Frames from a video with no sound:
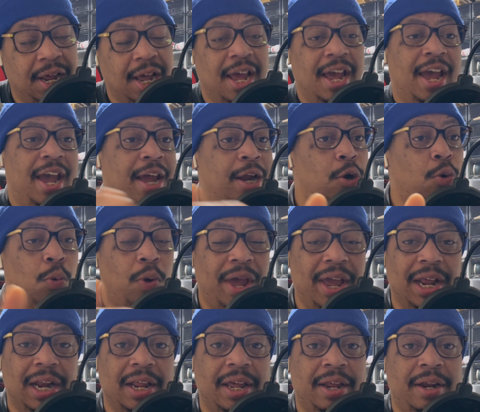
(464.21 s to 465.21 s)
and New
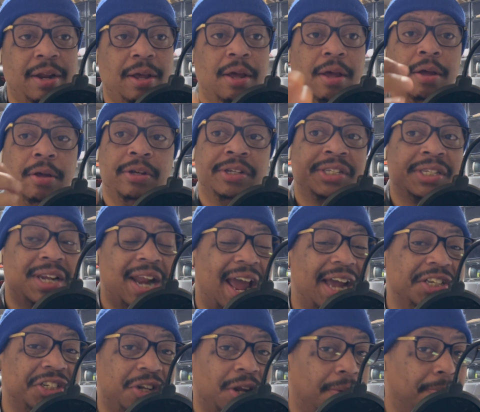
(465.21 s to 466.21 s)
England
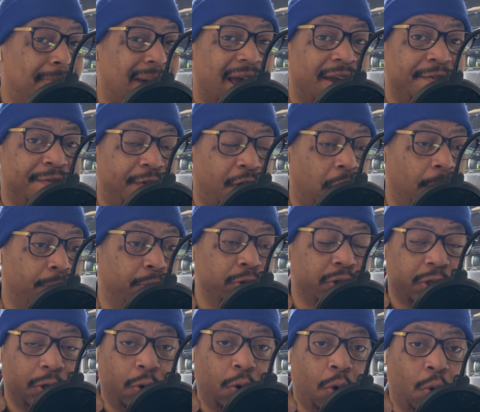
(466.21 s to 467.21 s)
snatched up Mike Vrabel
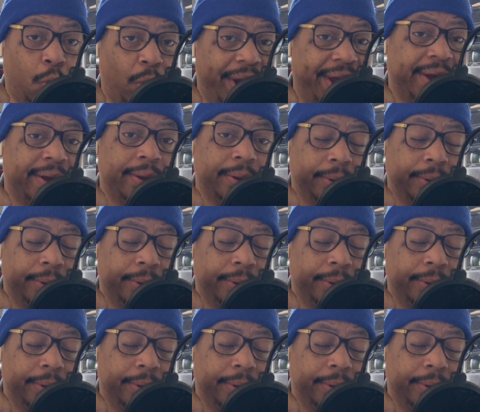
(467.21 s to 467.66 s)
so quick.